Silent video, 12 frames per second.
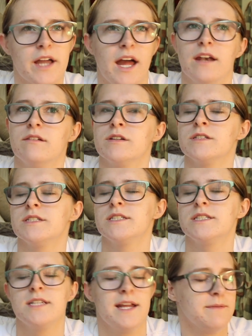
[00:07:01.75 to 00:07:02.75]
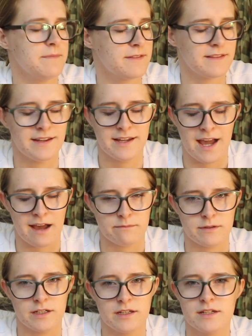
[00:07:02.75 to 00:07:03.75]
again, same thing
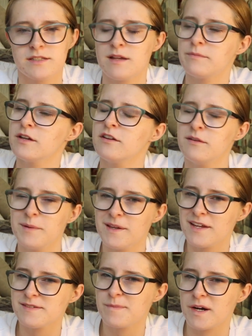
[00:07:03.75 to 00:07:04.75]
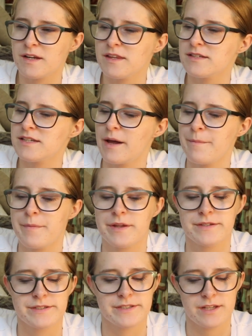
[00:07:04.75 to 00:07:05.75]
happened, except a little bit less party this time,
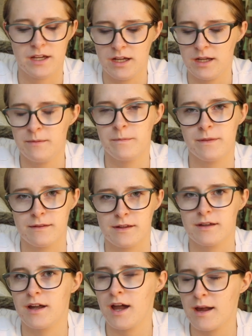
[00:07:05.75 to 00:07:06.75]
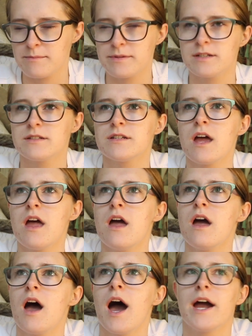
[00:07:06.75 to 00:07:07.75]
but same thing happened.
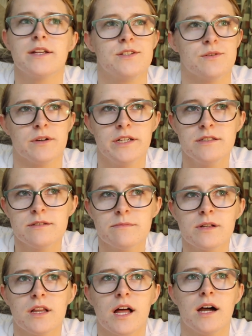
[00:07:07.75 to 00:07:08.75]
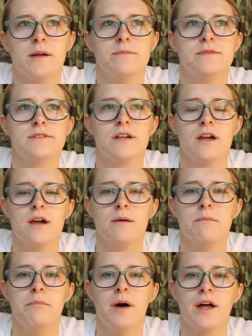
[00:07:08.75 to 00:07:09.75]
I joined some clubs,
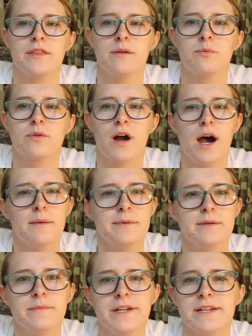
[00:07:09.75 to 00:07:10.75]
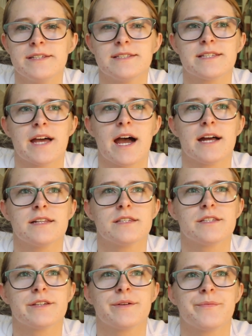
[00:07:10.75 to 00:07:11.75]
but the problem is
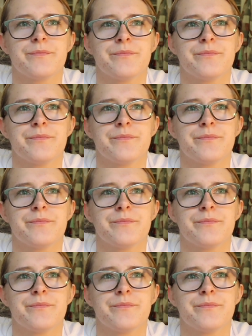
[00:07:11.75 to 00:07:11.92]
that